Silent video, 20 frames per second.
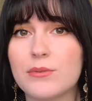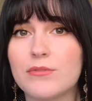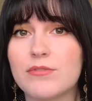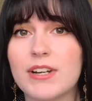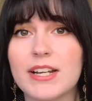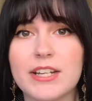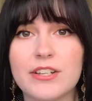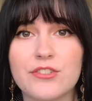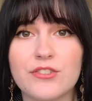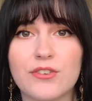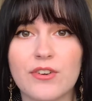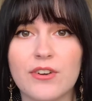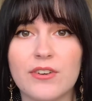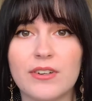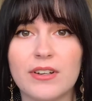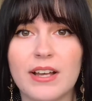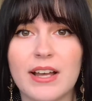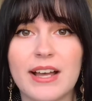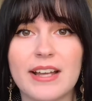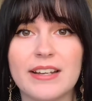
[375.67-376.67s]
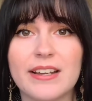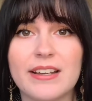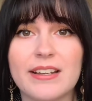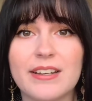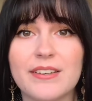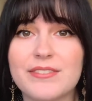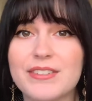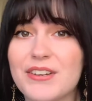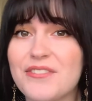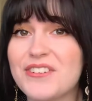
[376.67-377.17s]
really strong, and I
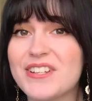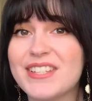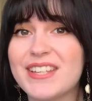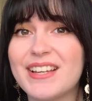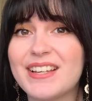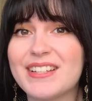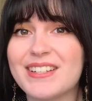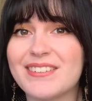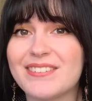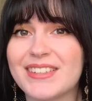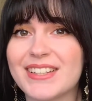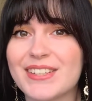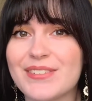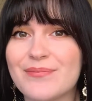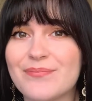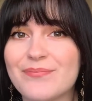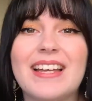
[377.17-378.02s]
loved every second of it.